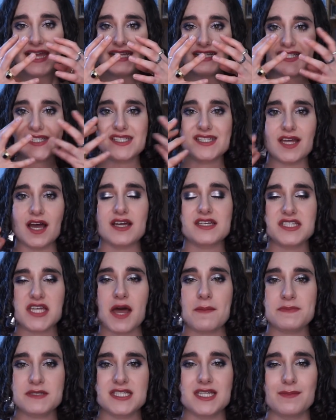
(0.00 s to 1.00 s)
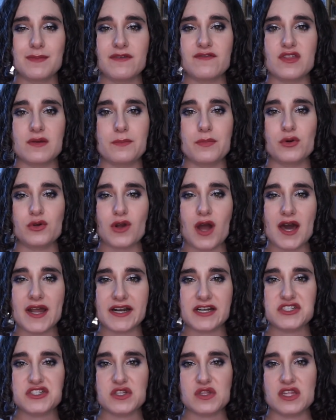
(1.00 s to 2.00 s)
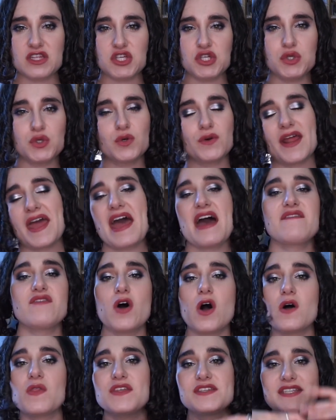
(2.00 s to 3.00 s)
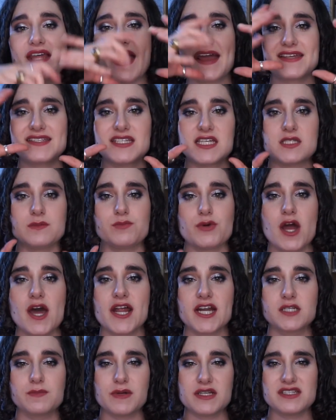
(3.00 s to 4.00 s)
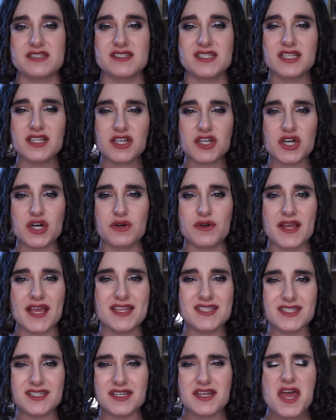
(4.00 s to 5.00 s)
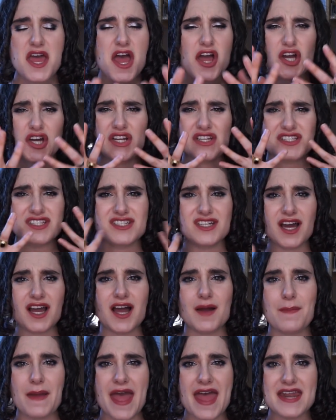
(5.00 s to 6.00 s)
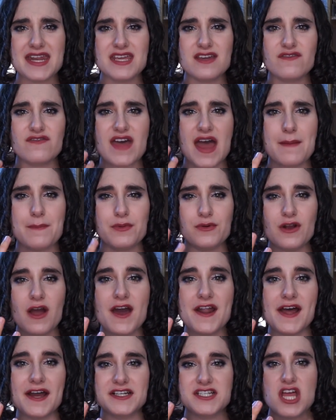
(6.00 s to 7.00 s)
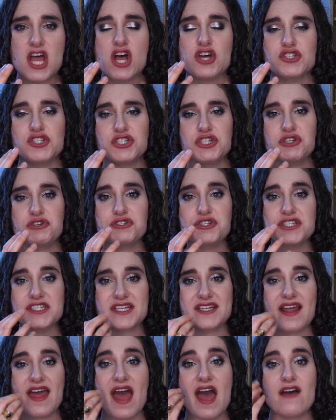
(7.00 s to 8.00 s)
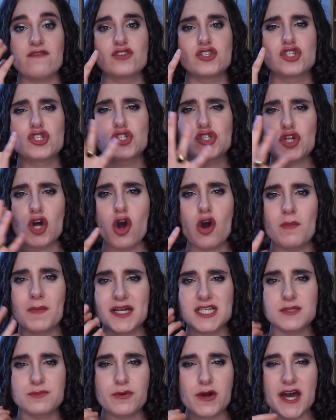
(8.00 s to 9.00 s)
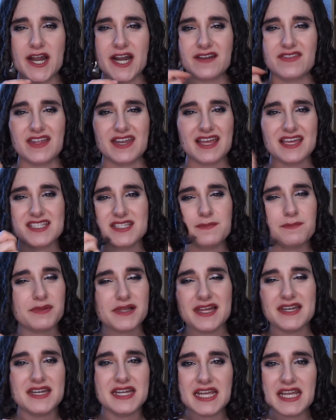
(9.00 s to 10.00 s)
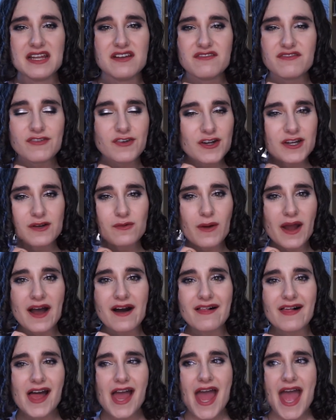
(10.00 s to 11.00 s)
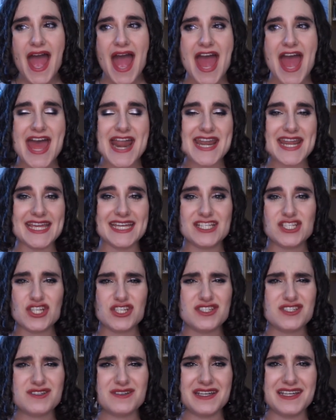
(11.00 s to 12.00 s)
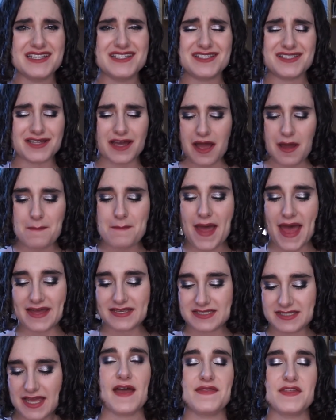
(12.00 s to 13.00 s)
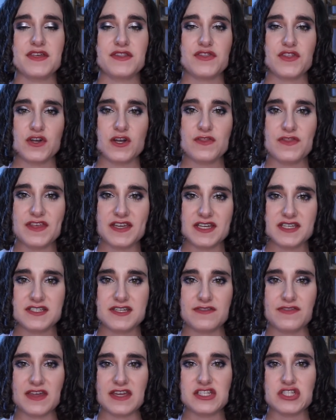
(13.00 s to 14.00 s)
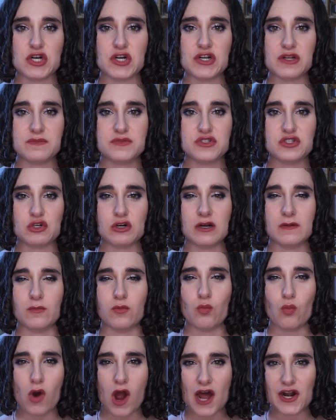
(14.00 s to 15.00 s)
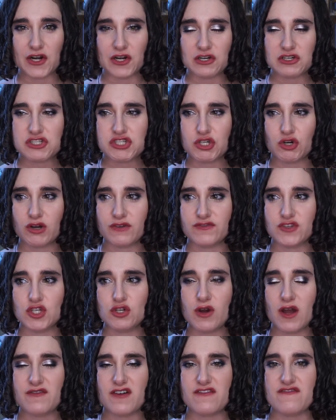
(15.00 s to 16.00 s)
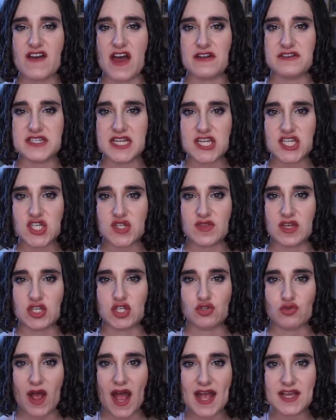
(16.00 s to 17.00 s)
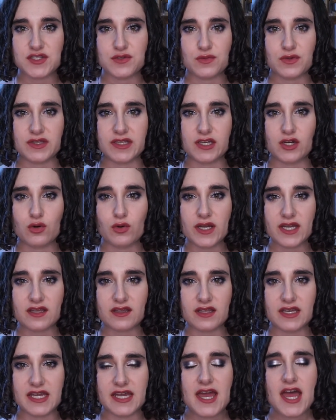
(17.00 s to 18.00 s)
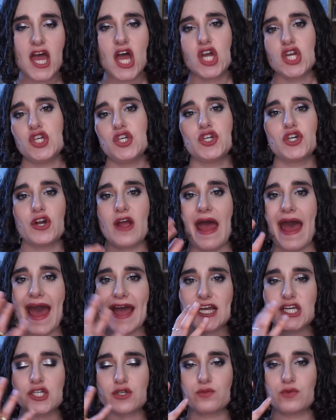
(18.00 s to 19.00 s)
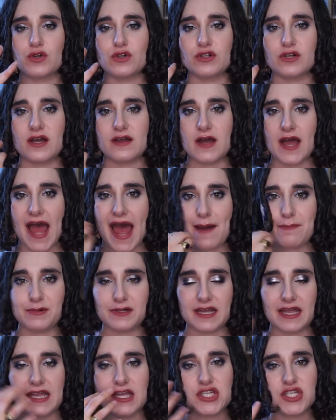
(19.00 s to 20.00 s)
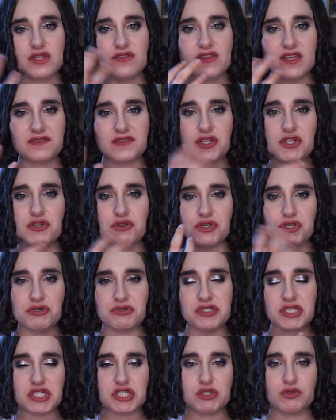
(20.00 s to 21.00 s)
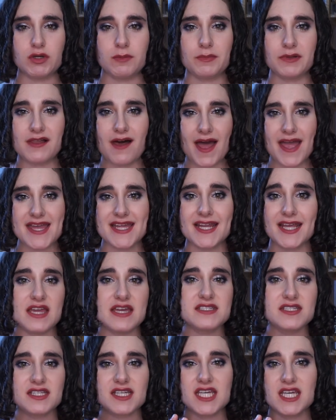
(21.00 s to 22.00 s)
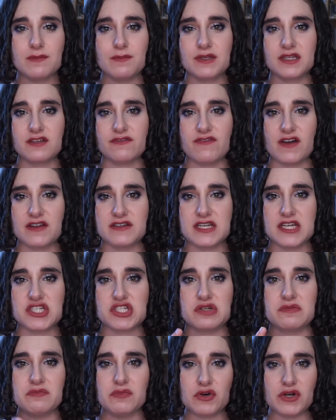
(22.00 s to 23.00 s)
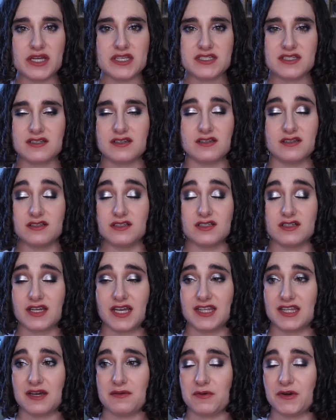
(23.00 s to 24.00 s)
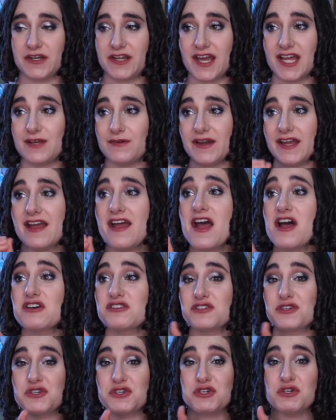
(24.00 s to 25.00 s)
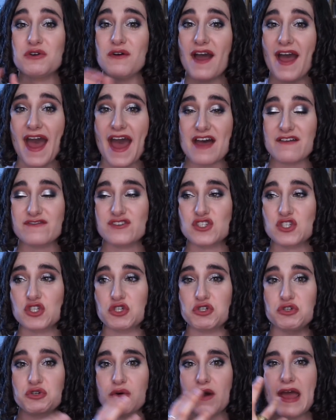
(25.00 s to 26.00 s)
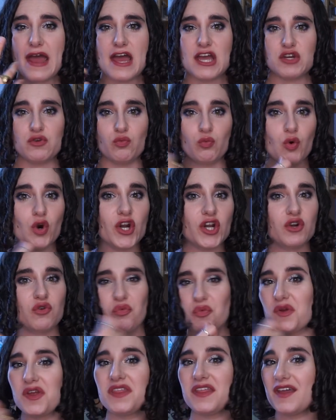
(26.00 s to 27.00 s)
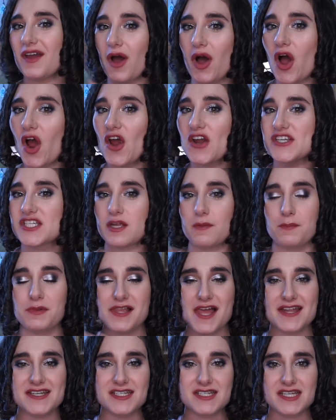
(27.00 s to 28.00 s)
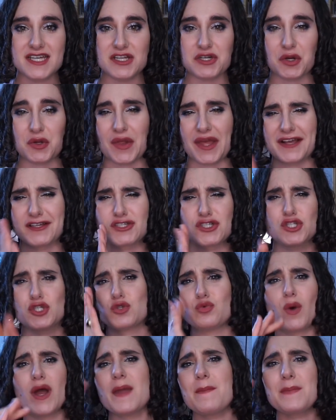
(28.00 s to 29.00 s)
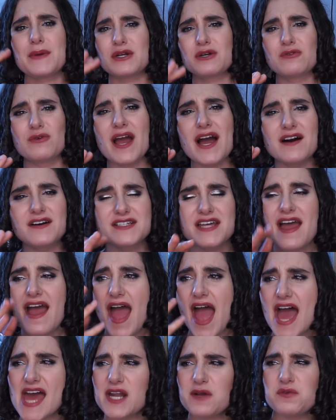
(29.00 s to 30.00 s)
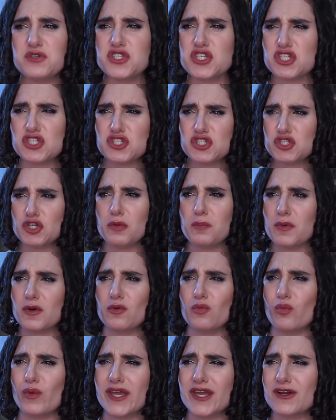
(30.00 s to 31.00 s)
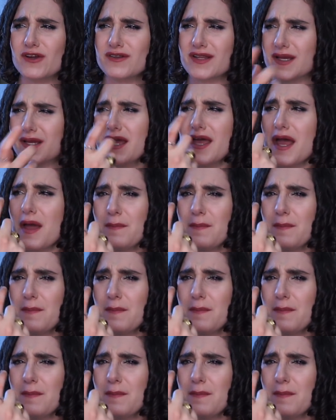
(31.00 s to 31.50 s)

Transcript: it sucks up some of the product so that you don't have all this excess product, but silicone isn't gonna suck up any of that product, so you're just gonna have so much product that isn't blending in very well, and it just is a mess. And the third thing is that they don't absorb water, so if you have a foundation that dries really quickly, your actual application thing that you're using to apply it isn't keeping the foundation moist. Ugh, hate that word. Anyway, so you have to work really hard to blend it in or like swipe it around, and it was just super weird, like